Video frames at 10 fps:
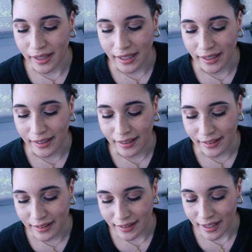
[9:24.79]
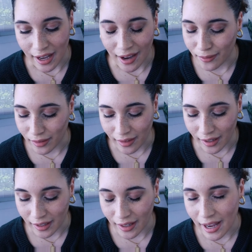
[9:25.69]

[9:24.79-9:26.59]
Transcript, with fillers: And yeah, I really like it.